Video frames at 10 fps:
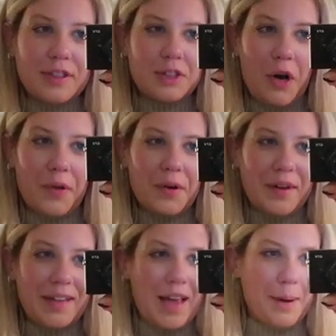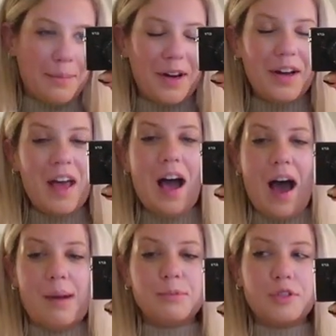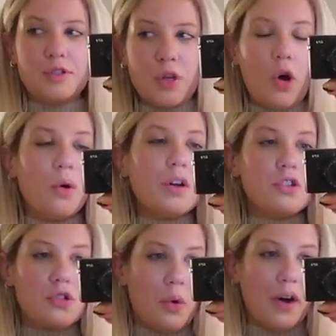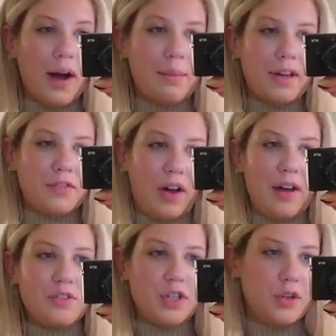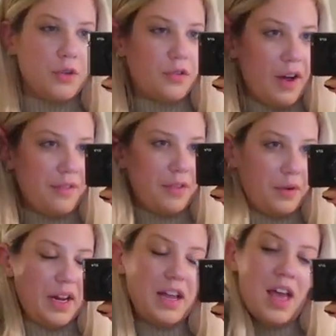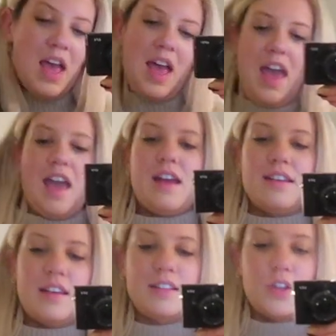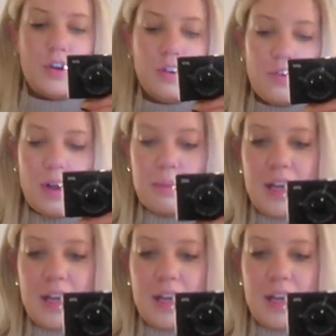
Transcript: look taller on camera. I'm so short. I'm like 5'2", 5'3", and it's hard to find